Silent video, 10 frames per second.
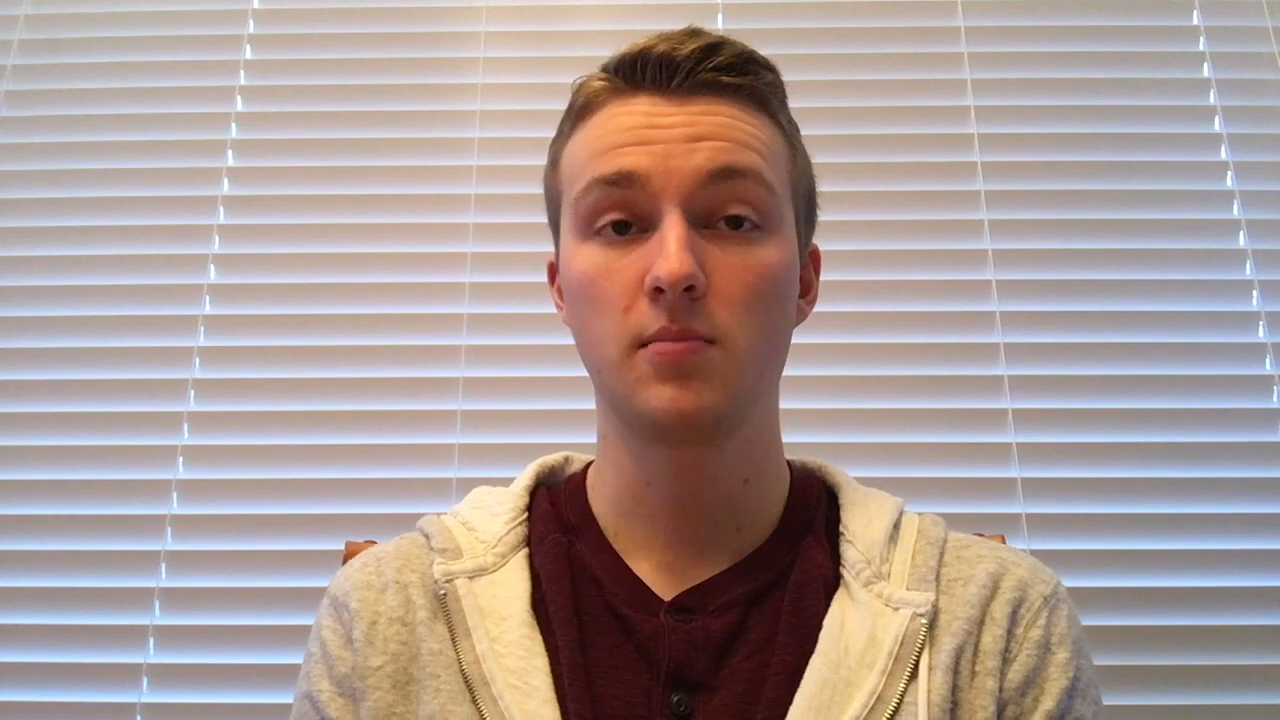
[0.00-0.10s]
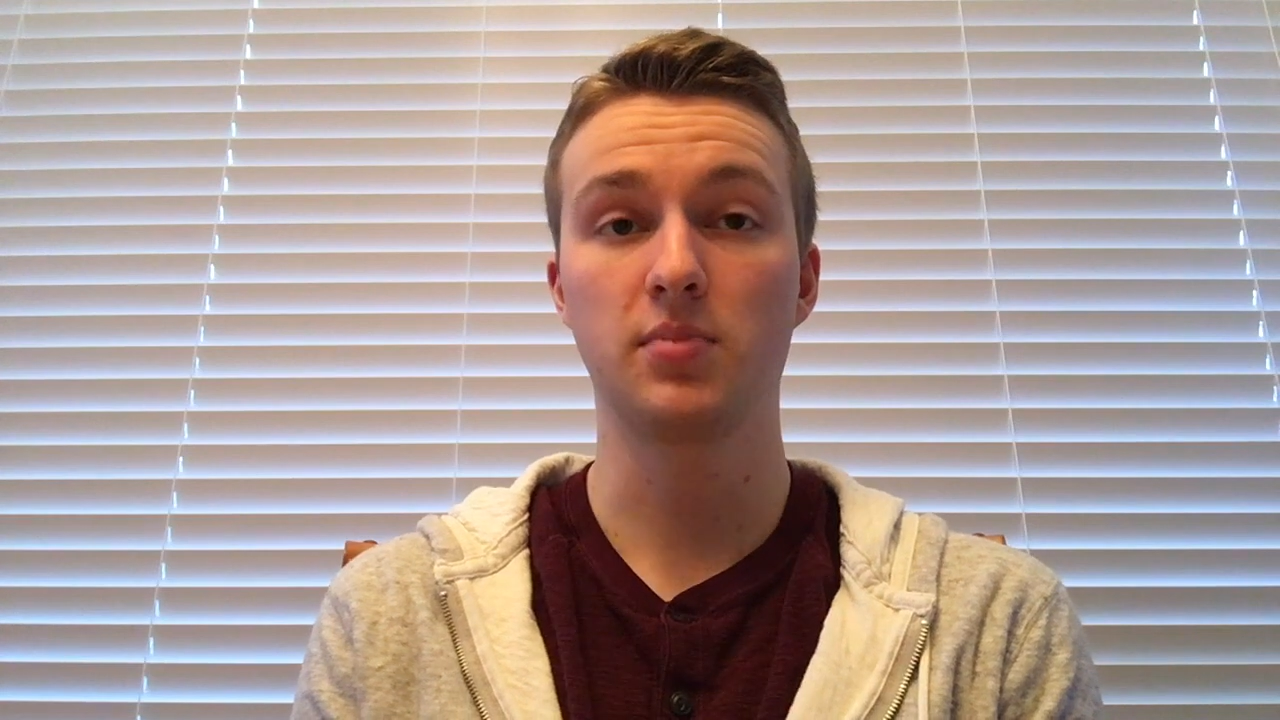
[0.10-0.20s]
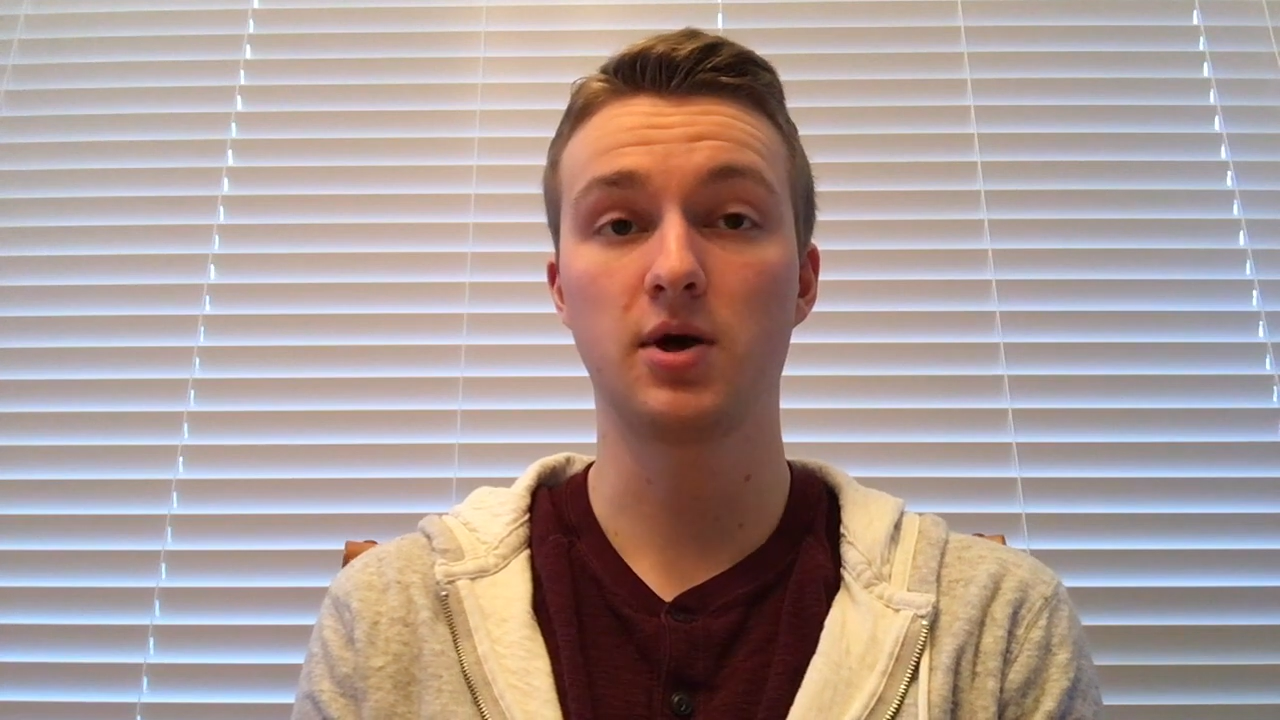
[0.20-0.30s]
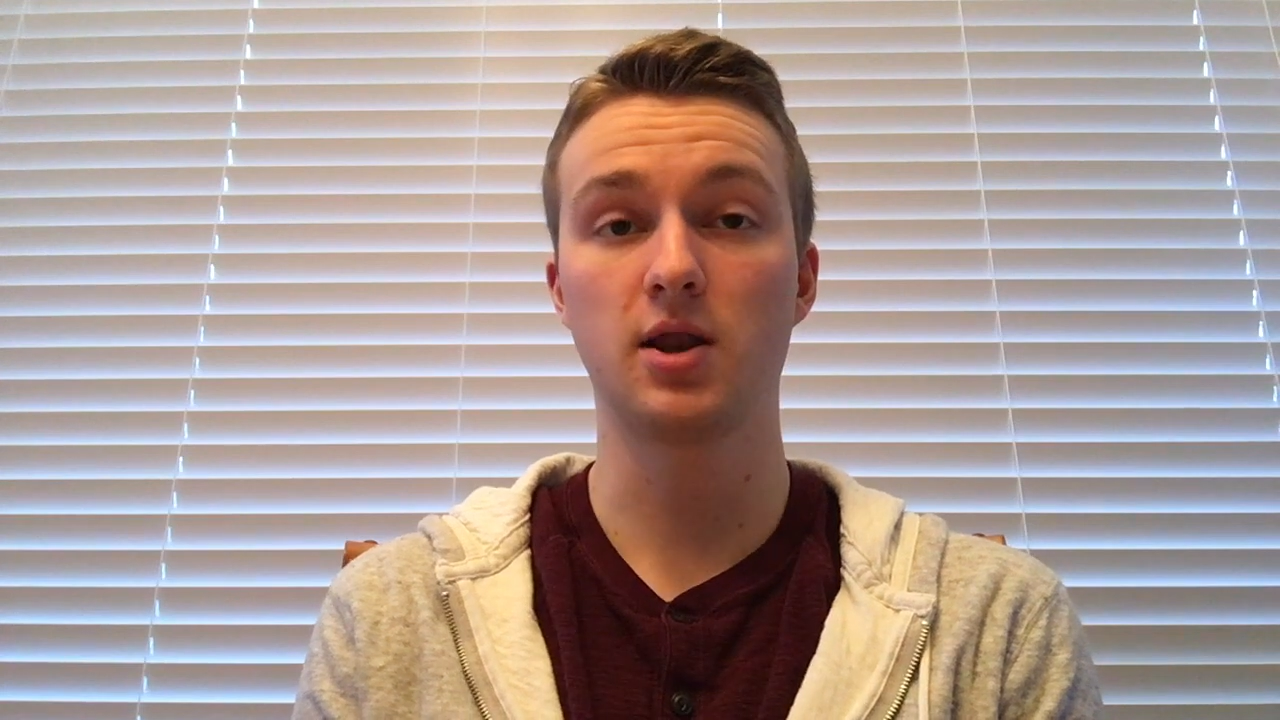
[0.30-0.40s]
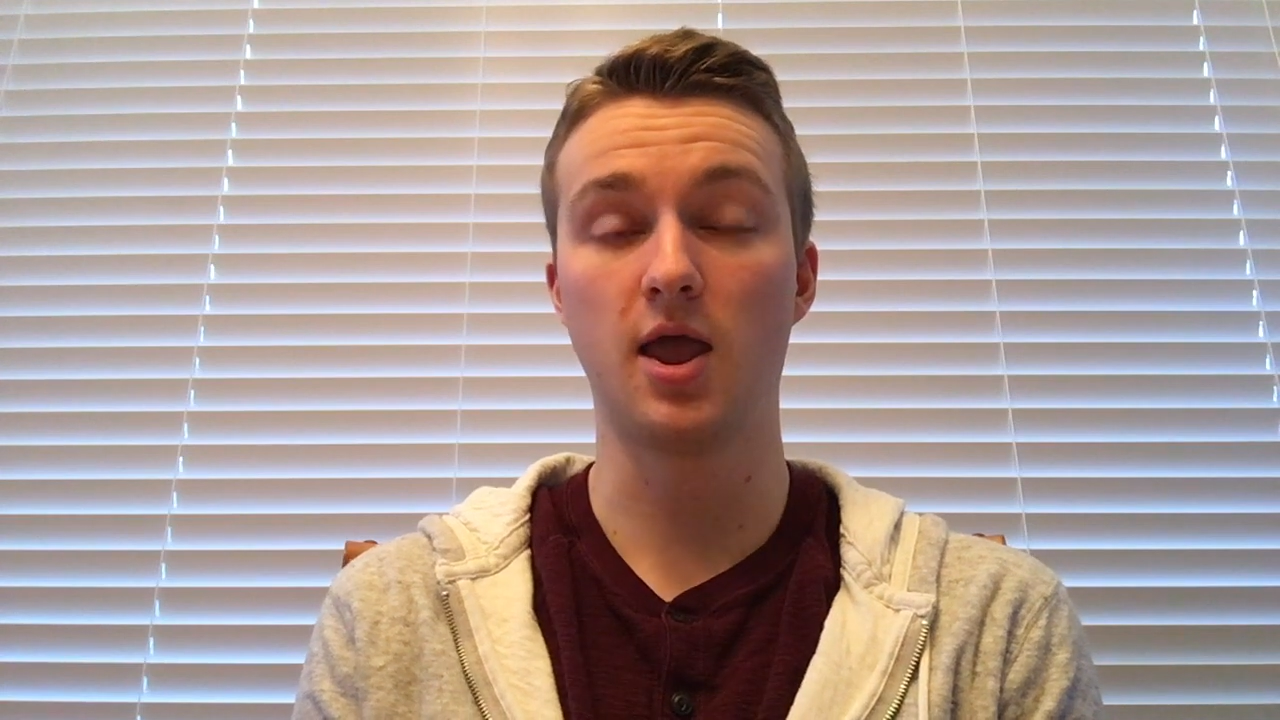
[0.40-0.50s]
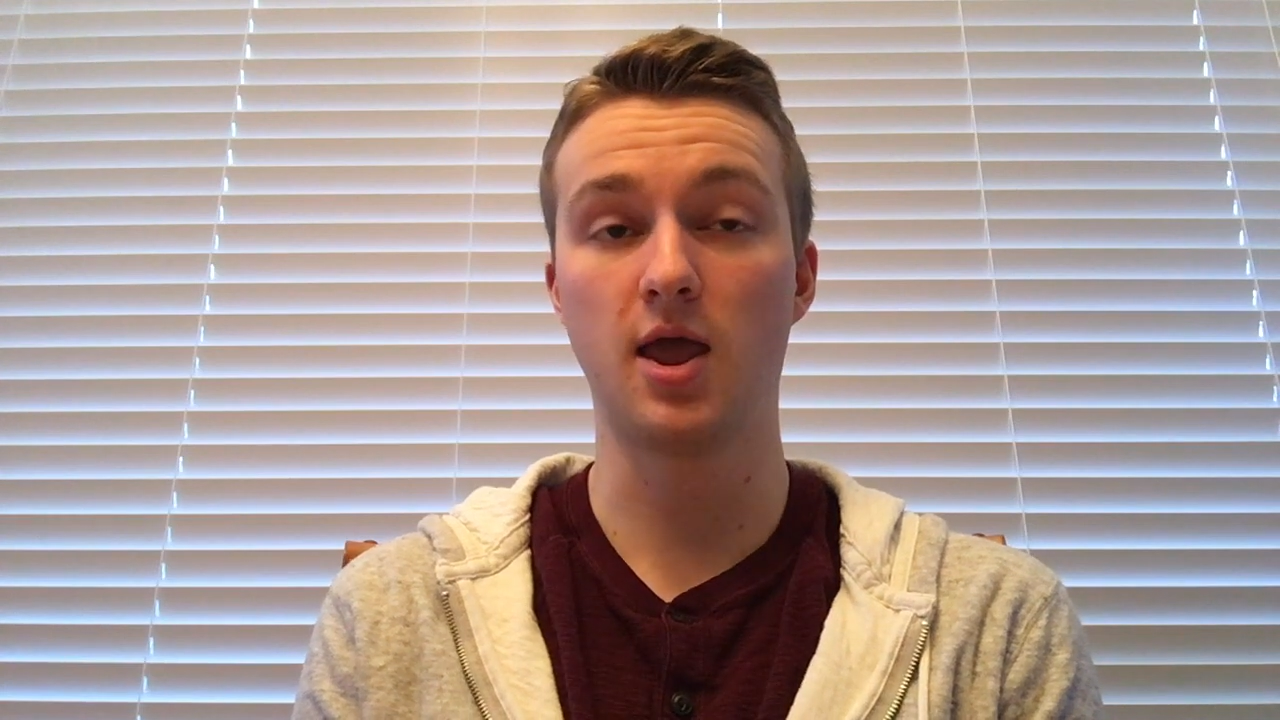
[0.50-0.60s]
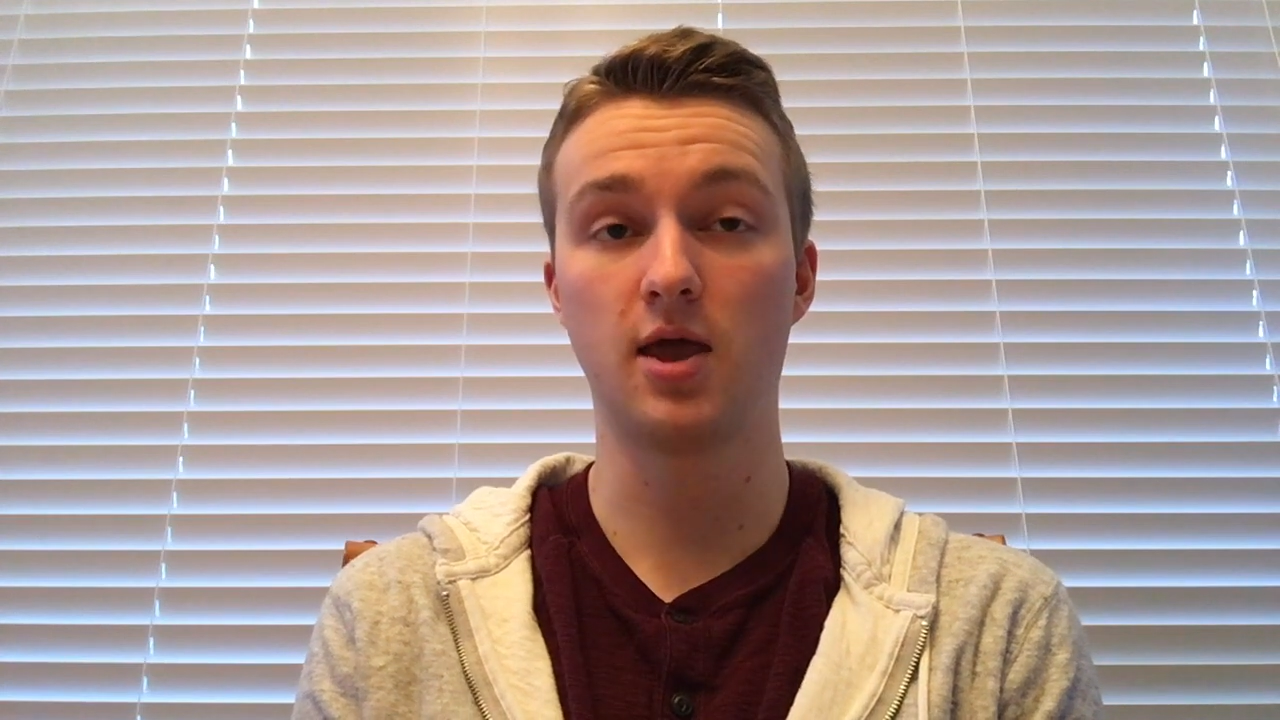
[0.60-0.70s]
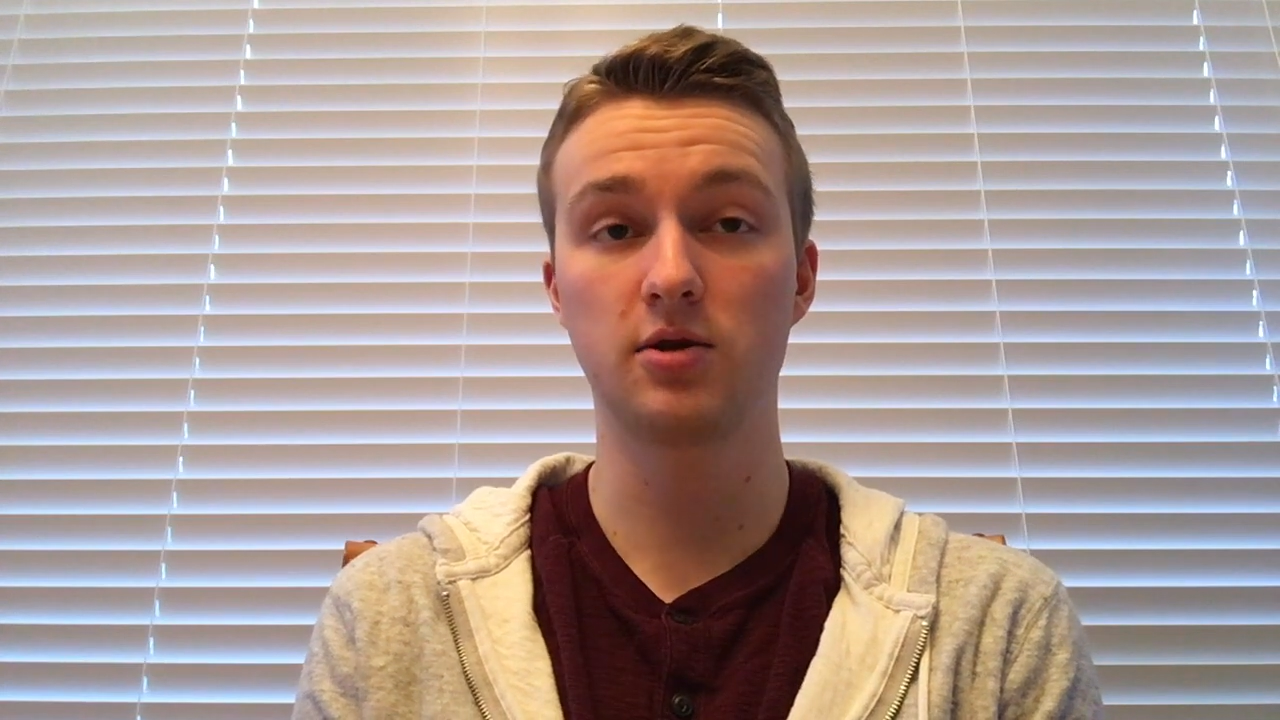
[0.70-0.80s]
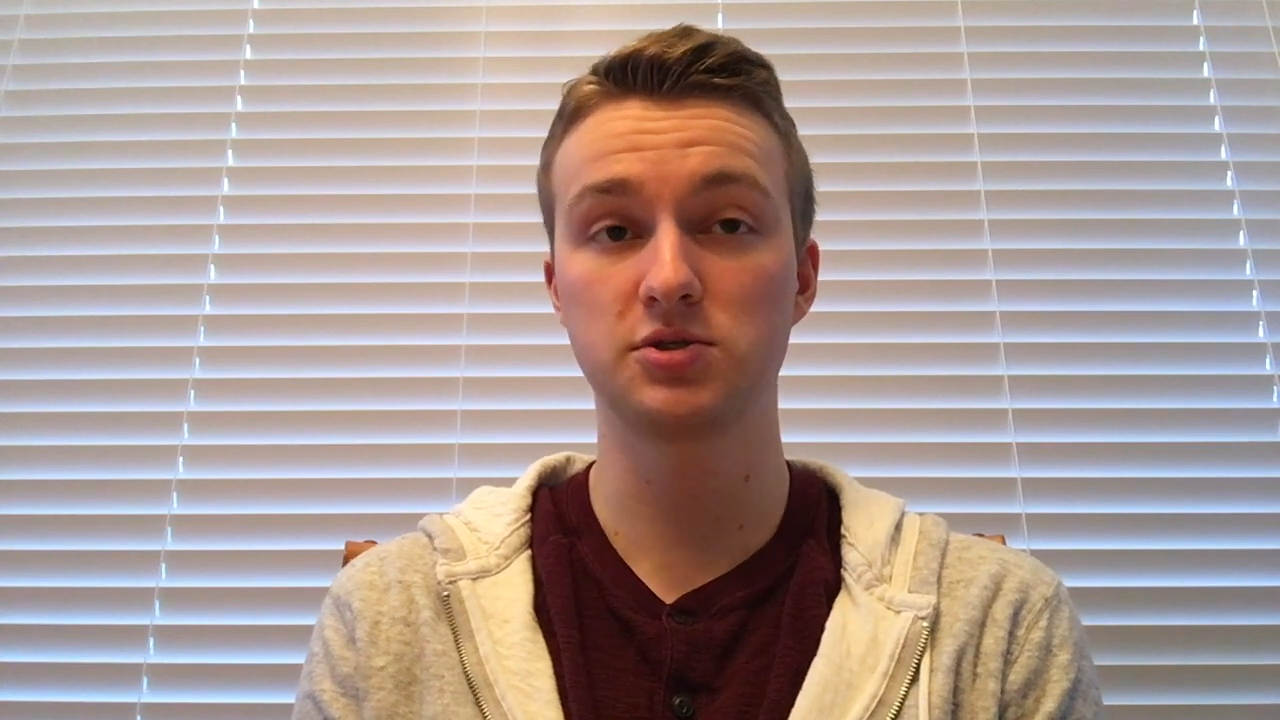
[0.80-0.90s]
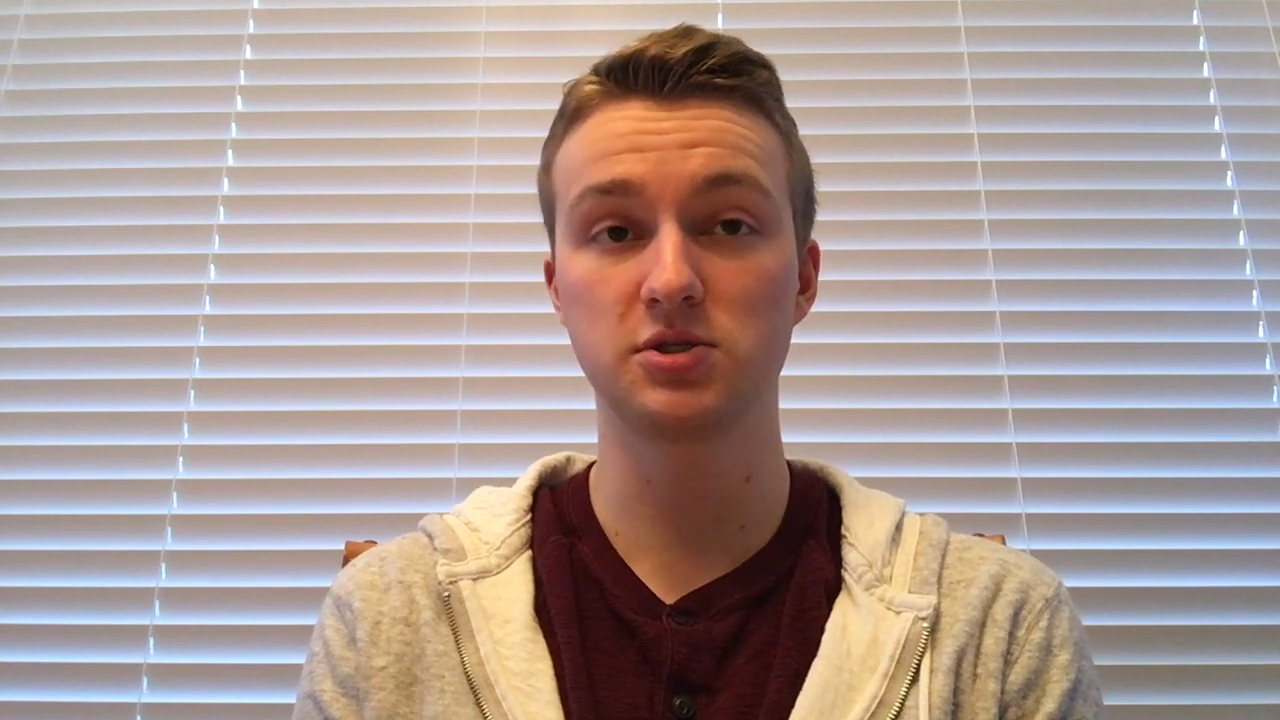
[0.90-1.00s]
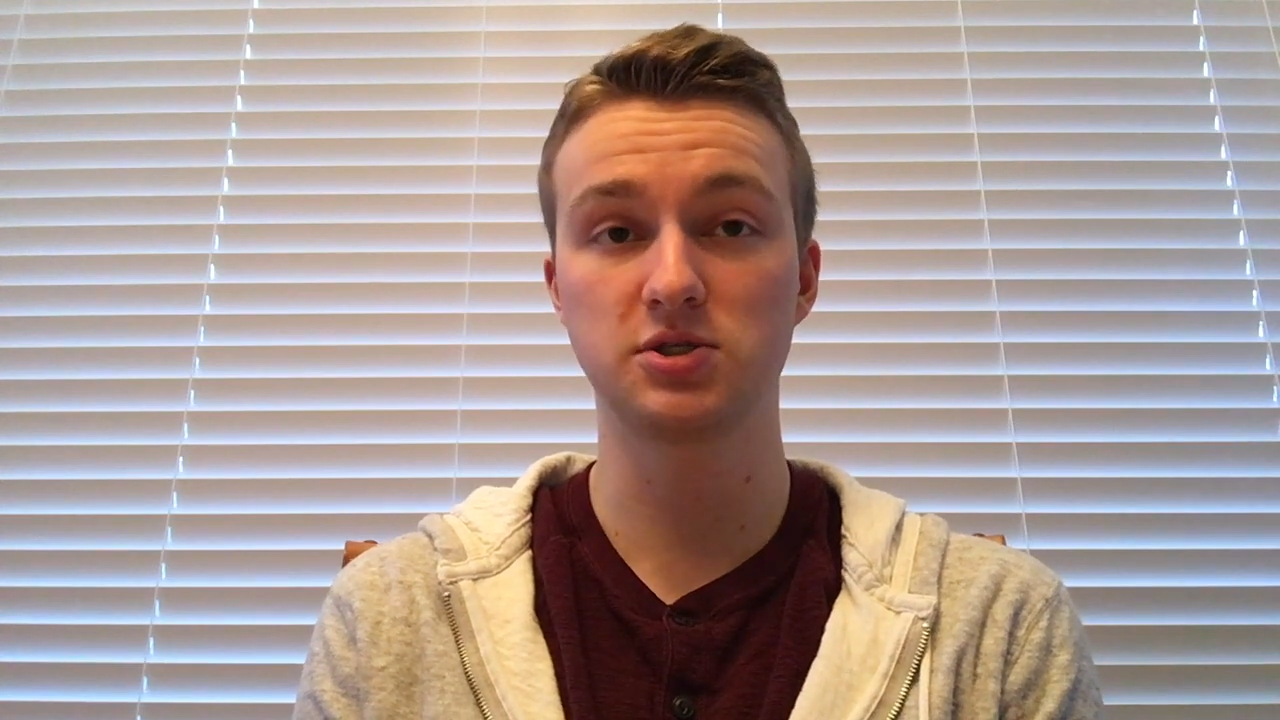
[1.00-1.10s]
but Anderson